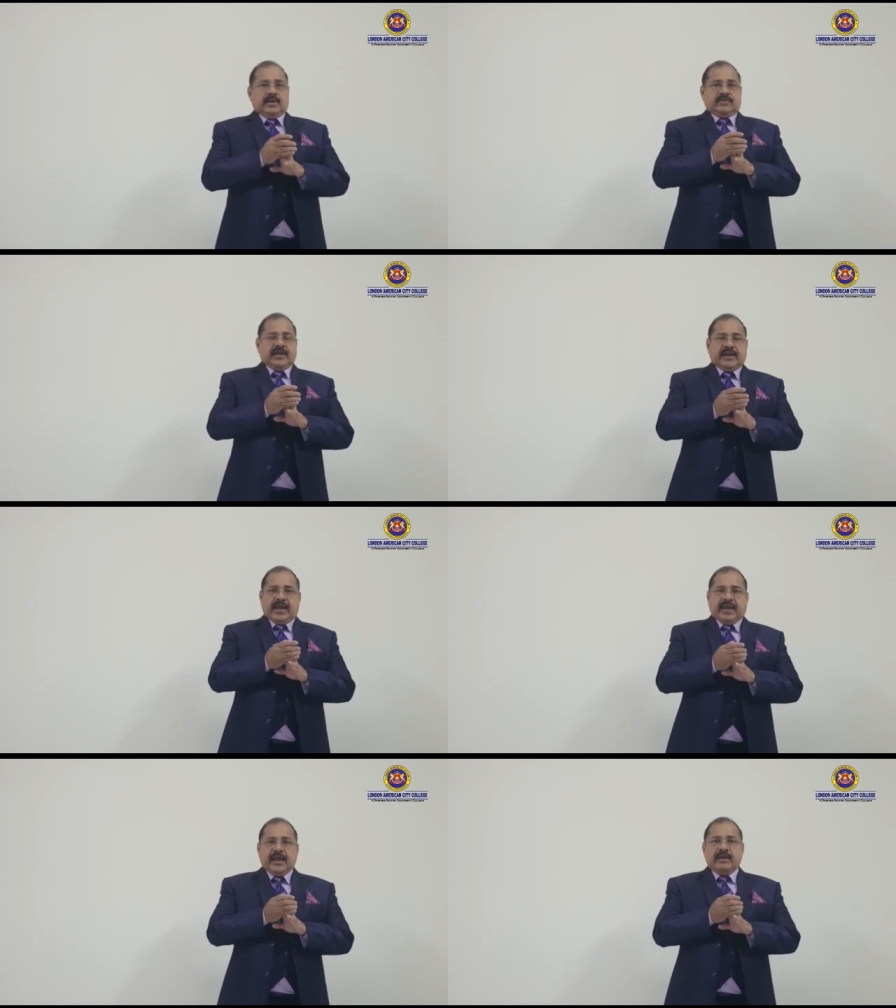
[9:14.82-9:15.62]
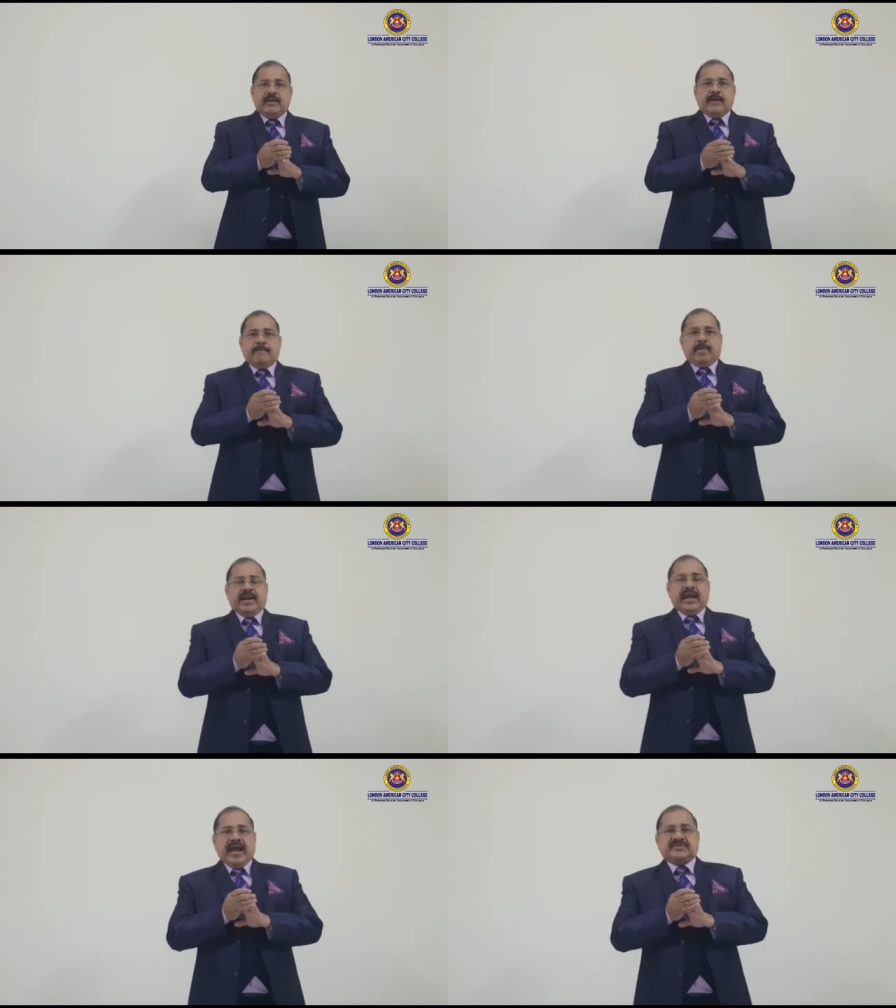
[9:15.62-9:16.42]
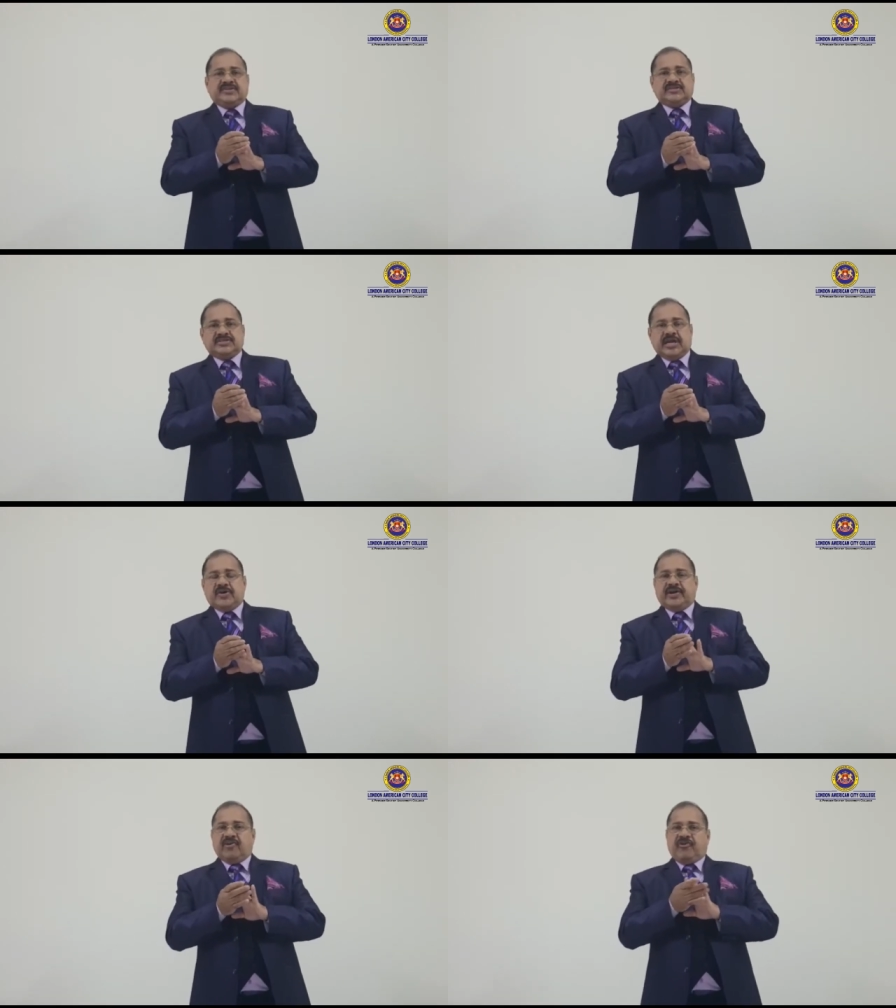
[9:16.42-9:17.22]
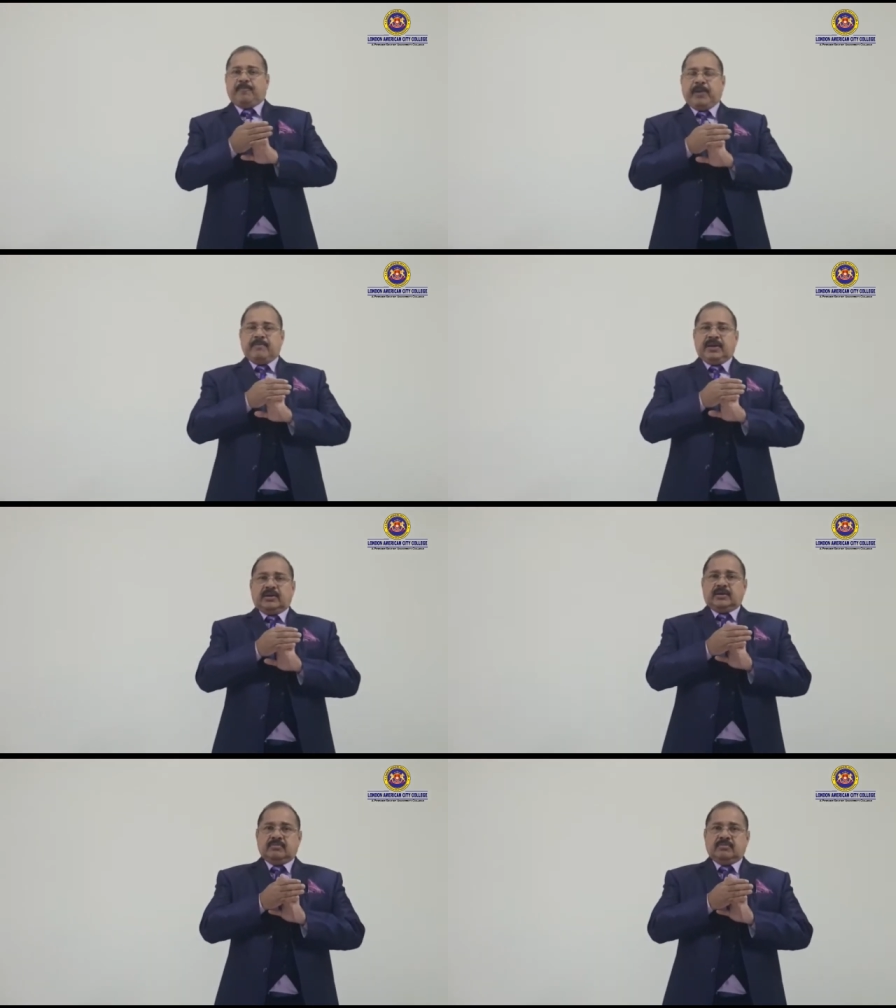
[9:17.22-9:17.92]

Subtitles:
Then again, money acts as a standard of deferred payment.